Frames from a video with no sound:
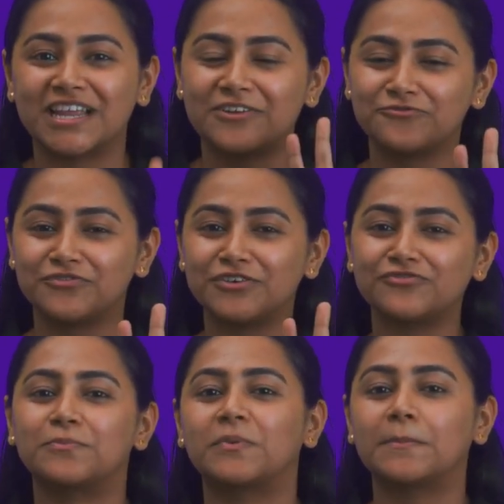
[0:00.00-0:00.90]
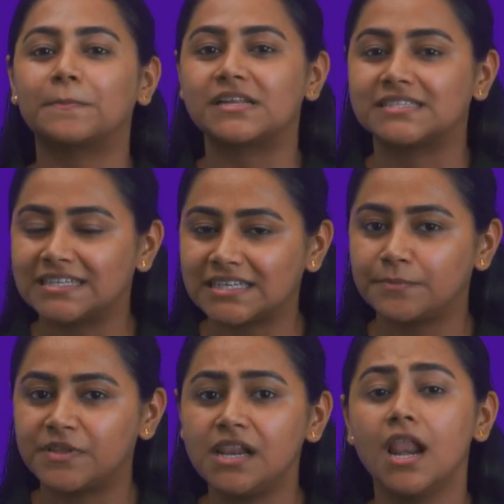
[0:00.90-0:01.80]
And fifth, be
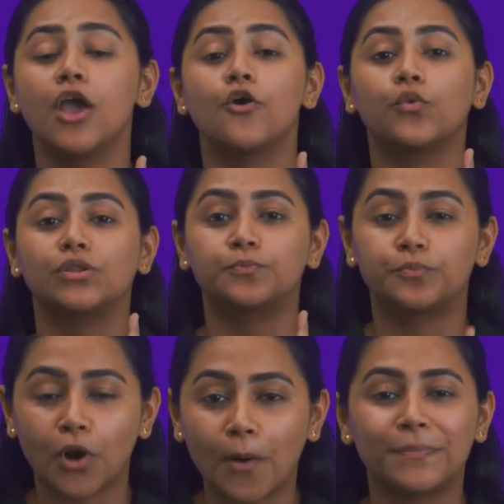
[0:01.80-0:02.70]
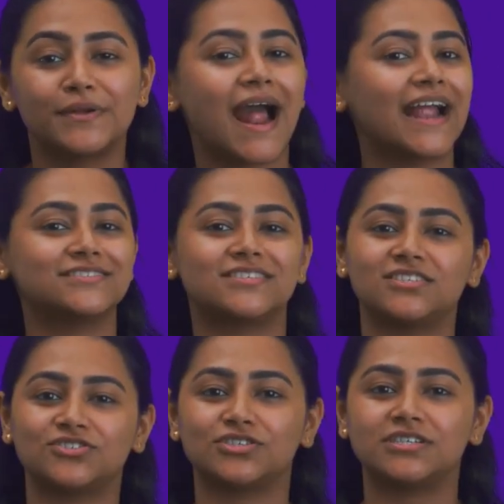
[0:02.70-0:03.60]
presentable with proper hand
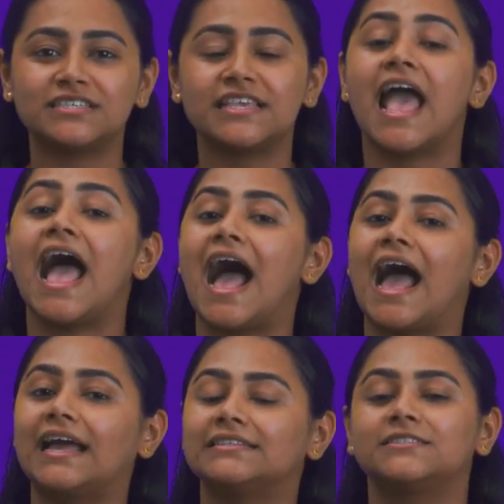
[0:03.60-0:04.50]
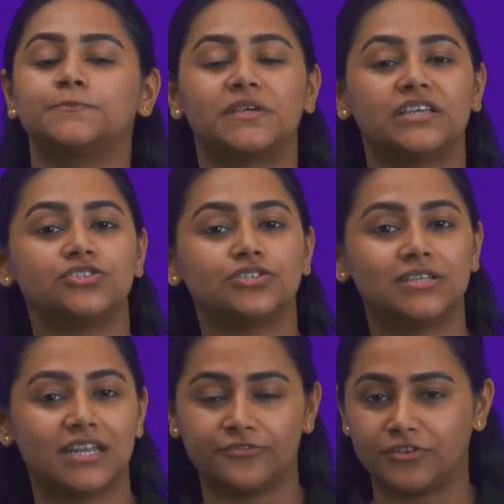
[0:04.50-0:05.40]
gestures and speech
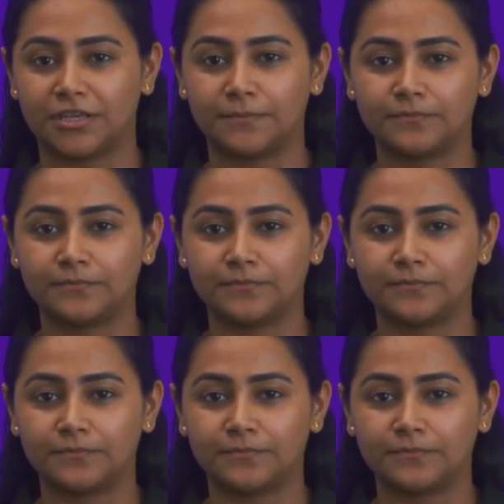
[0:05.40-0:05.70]
delivery.